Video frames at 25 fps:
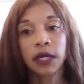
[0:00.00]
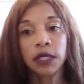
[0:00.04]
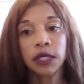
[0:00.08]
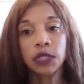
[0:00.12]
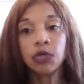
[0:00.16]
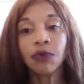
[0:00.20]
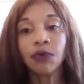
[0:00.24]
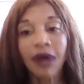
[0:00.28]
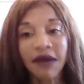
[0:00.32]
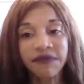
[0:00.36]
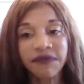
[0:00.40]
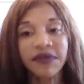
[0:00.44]

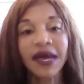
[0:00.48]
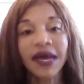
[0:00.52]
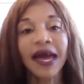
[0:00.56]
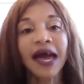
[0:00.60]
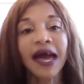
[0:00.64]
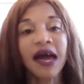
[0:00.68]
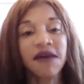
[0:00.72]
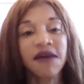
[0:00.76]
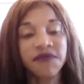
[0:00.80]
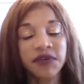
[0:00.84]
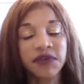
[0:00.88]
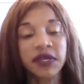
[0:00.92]
You have to
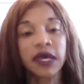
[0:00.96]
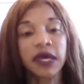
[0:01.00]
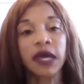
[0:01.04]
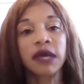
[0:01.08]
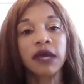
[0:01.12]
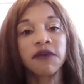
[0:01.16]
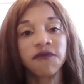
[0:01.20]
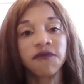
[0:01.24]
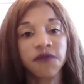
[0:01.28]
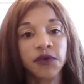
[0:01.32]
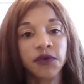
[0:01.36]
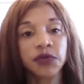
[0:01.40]

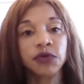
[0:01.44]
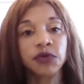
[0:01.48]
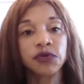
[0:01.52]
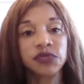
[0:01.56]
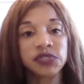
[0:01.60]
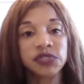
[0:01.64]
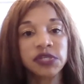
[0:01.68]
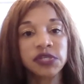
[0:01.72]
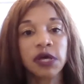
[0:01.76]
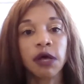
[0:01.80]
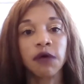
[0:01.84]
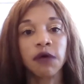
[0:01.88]
advocate for
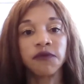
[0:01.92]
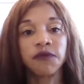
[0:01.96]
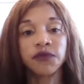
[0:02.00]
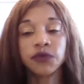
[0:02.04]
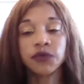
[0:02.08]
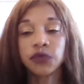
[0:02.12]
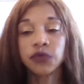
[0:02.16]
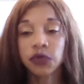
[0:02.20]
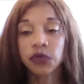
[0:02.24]
yourself.